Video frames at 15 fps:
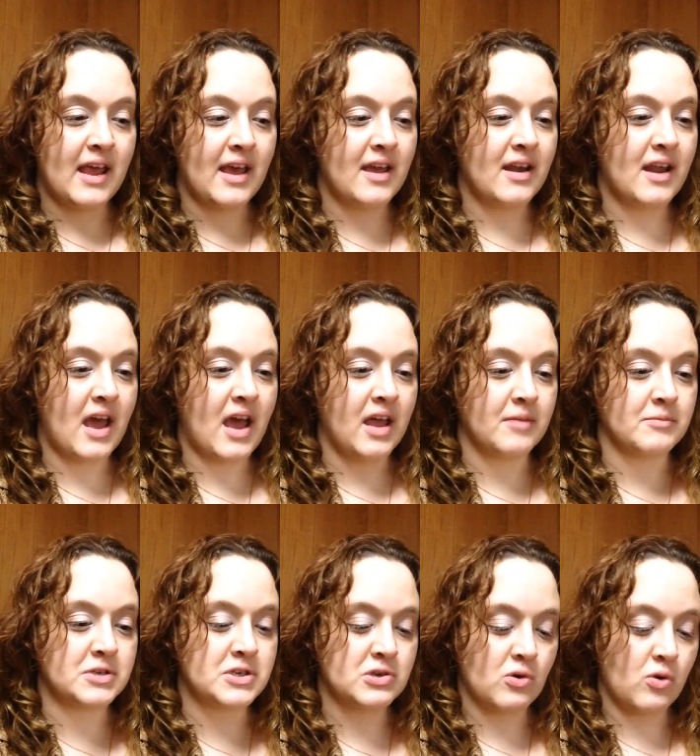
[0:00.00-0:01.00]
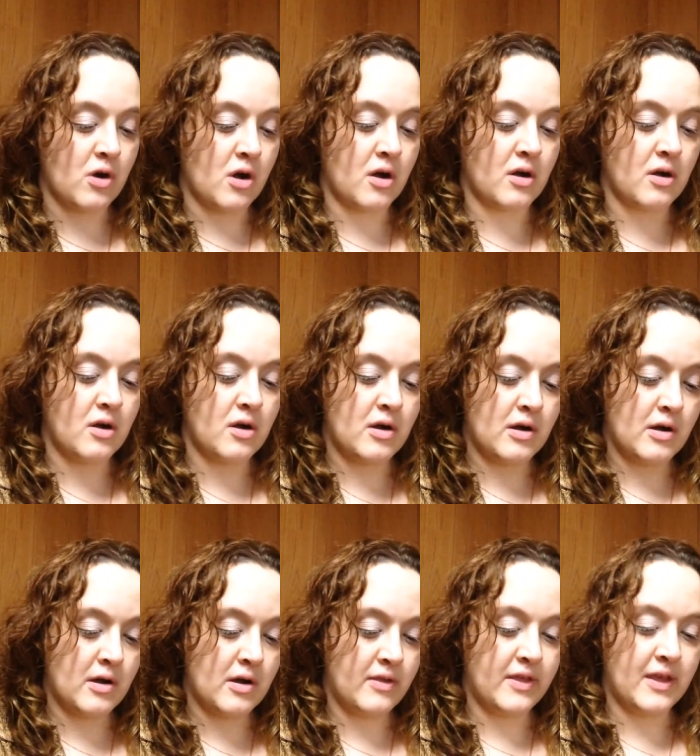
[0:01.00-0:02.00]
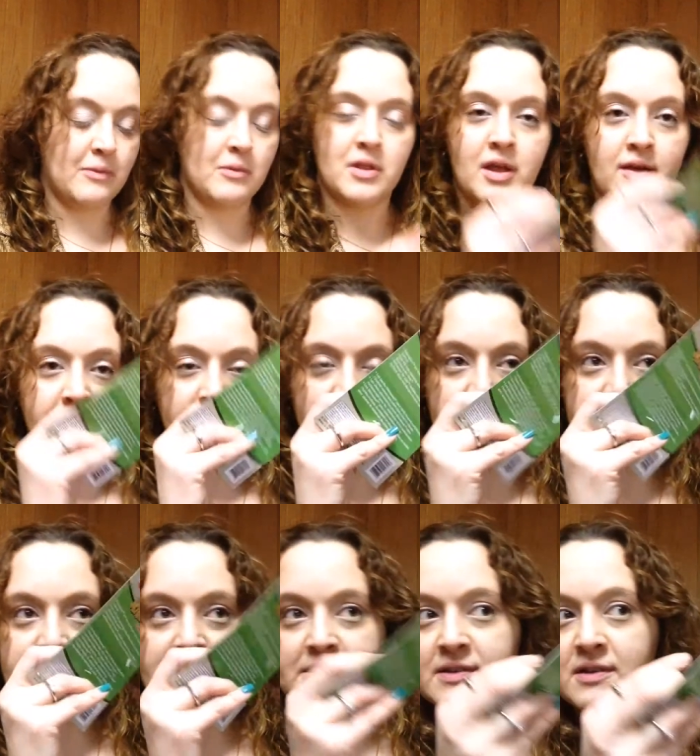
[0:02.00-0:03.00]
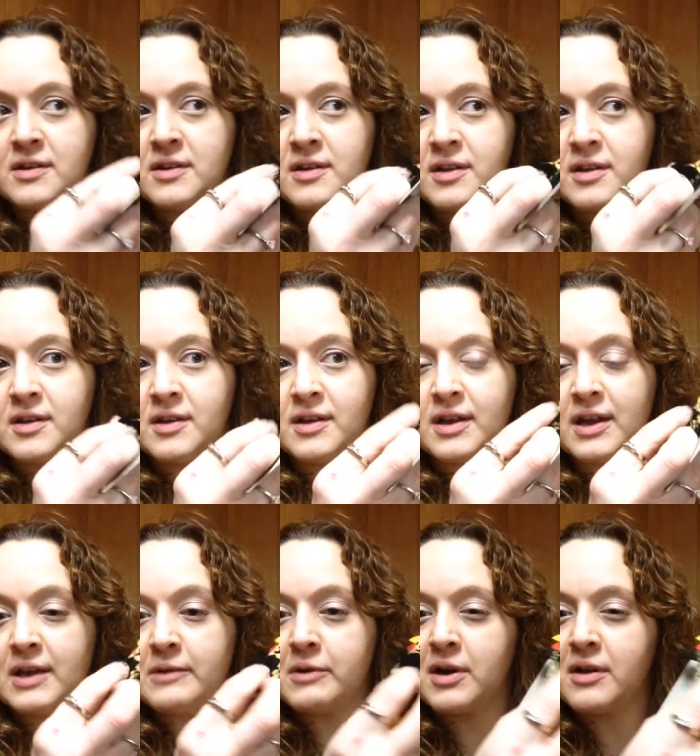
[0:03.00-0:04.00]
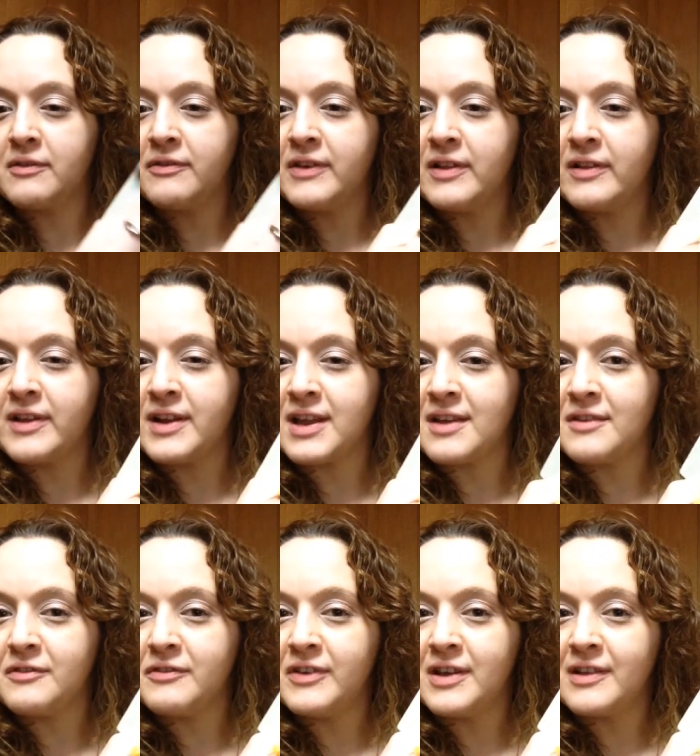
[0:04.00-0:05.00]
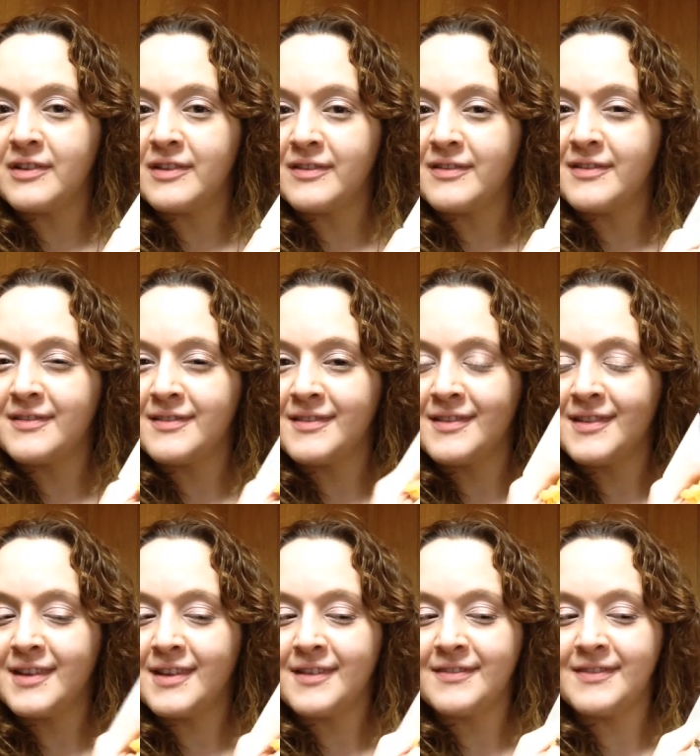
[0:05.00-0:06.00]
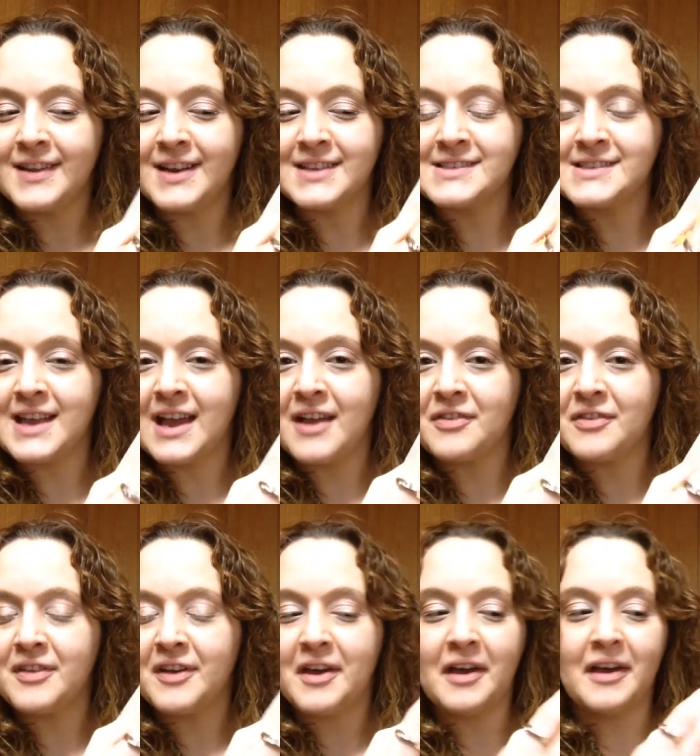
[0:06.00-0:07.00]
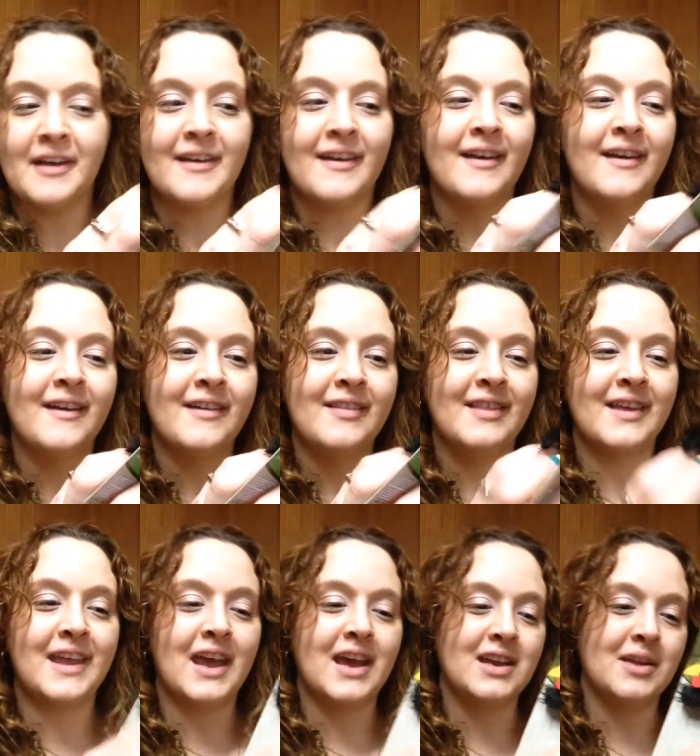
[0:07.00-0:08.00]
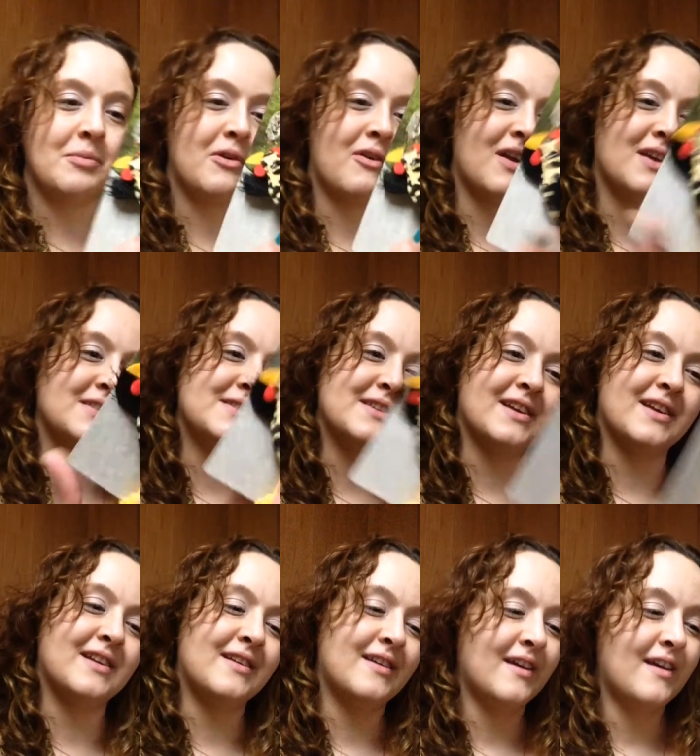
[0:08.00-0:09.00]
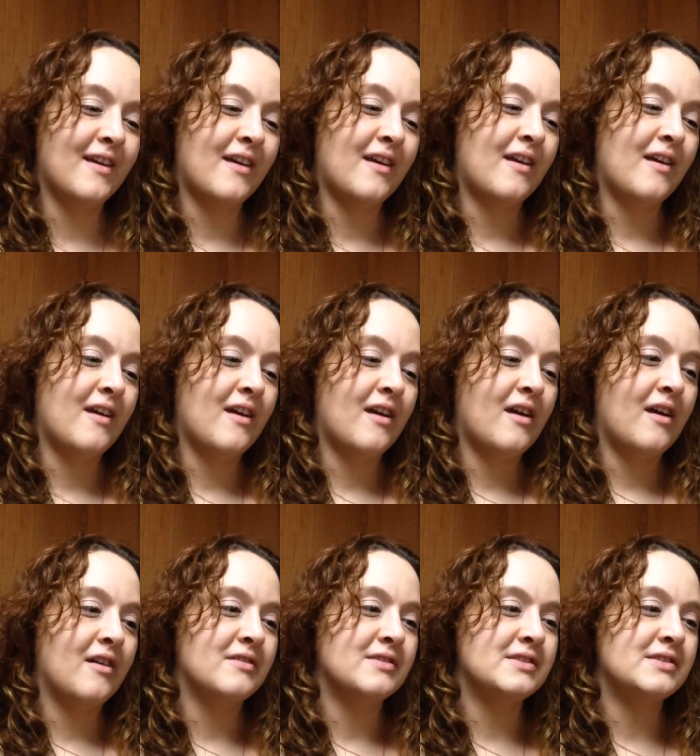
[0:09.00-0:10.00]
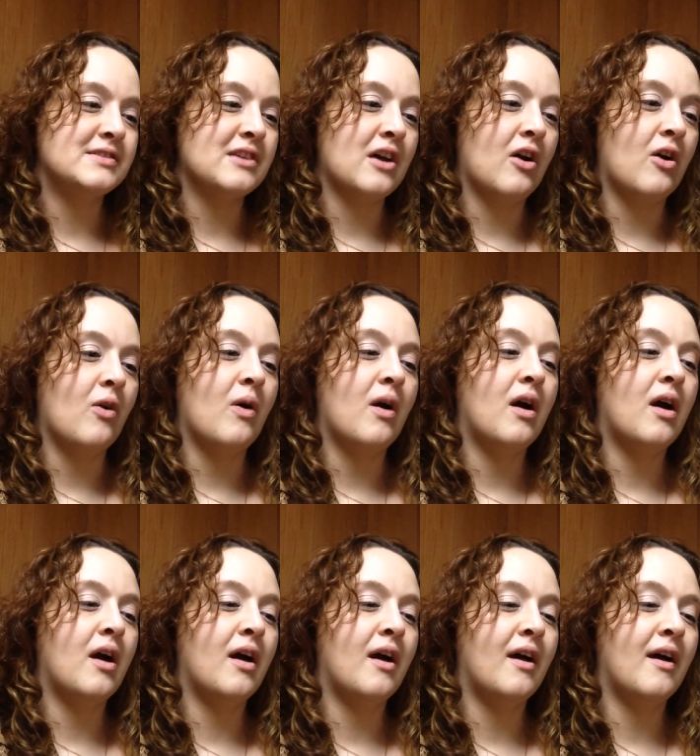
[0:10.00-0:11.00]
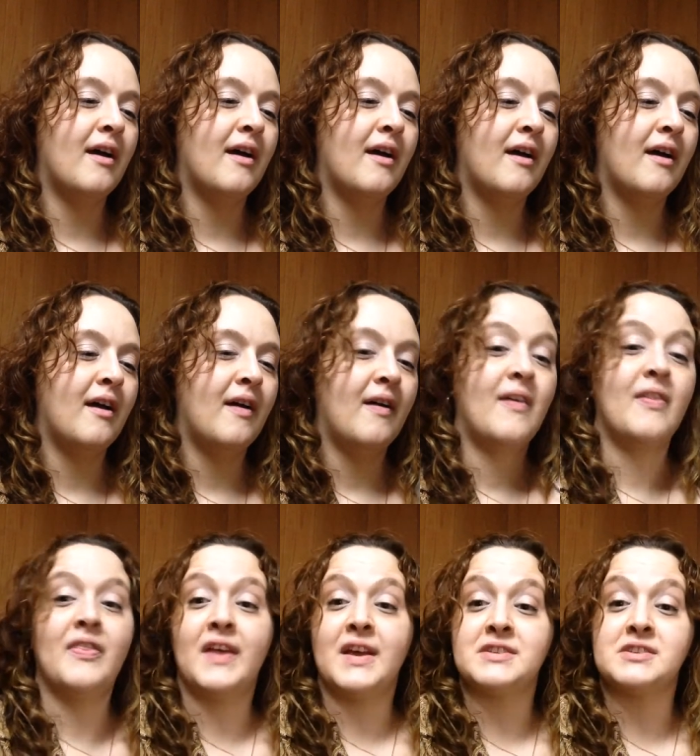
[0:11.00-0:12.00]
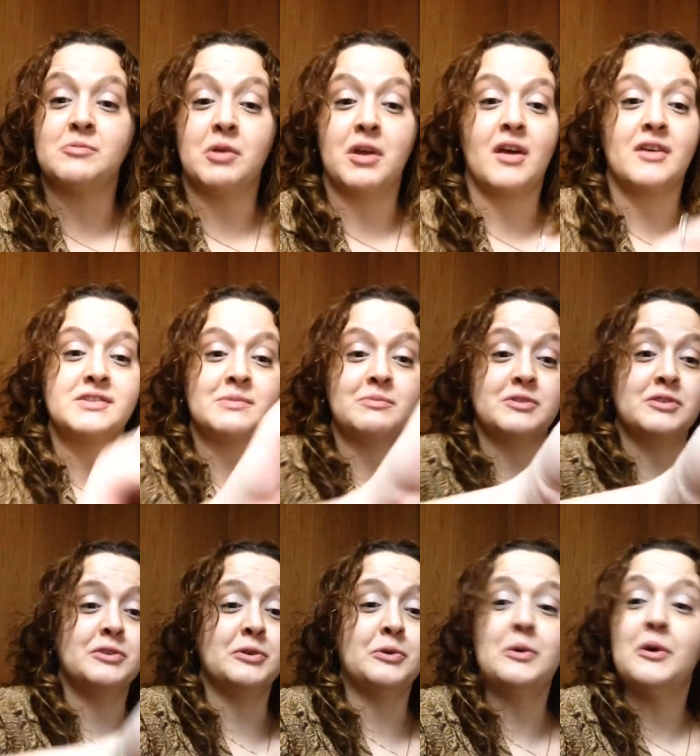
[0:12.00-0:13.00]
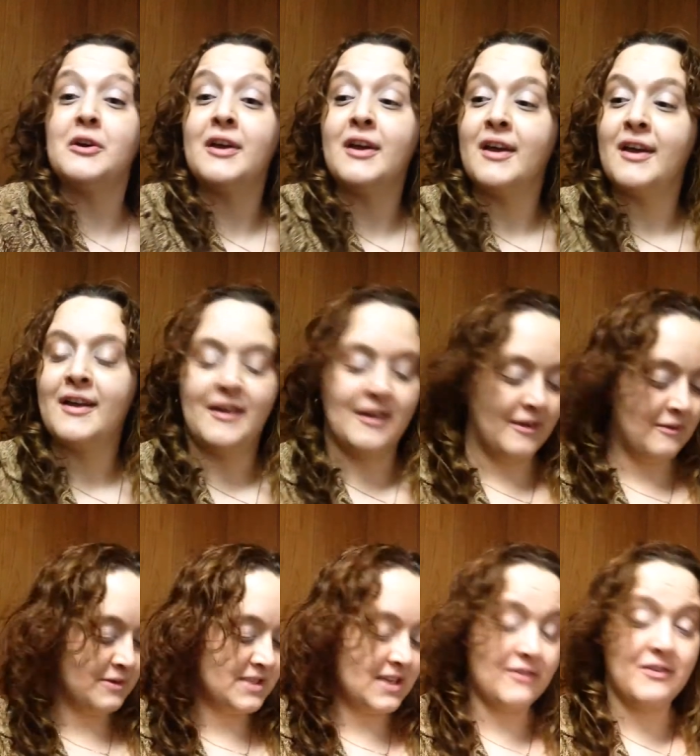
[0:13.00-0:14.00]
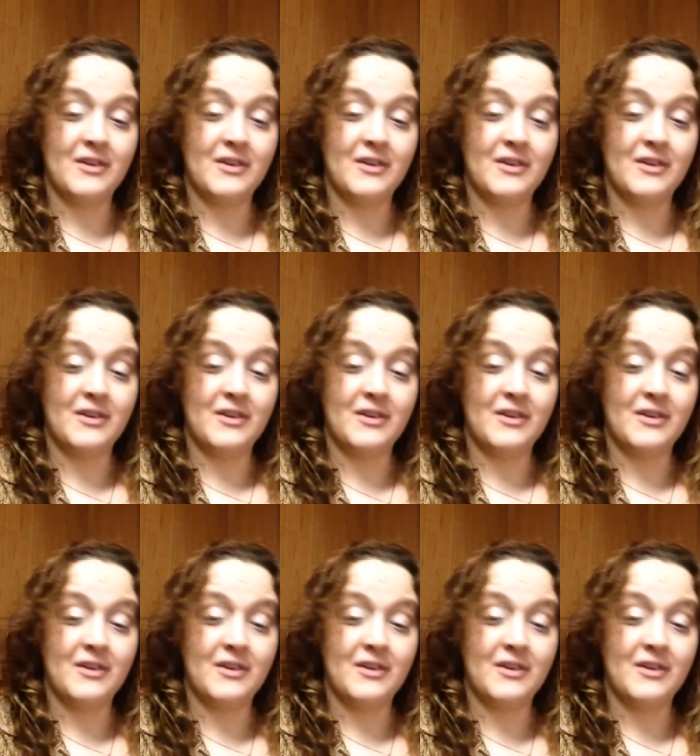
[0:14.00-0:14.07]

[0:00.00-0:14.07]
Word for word: and I am sure they will love this. And when I feel it, I can feel that it's got the, uh, the catnip grains in it. So that should be awesome too. We'll